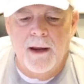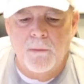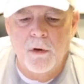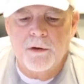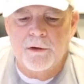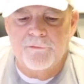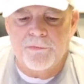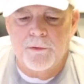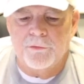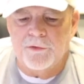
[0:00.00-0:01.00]
and wondered
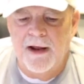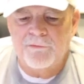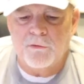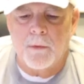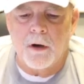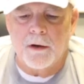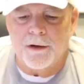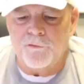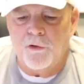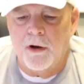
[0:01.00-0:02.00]
if there's an aftermarket
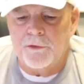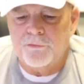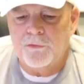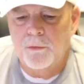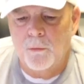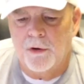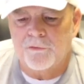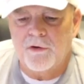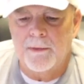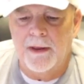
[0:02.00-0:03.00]
exhaust where
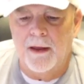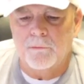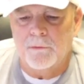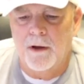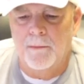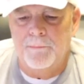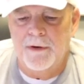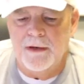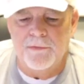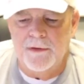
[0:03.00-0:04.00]
it's coming out
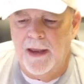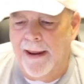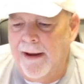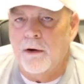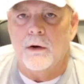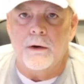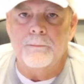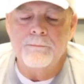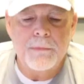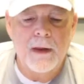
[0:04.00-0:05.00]
up in the air.
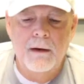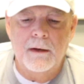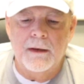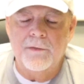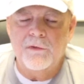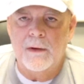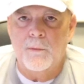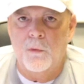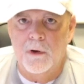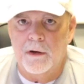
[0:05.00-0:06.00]
Not that
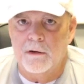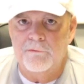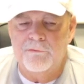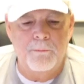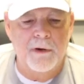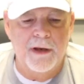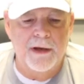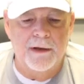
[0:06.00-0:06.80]
I'm aware of, but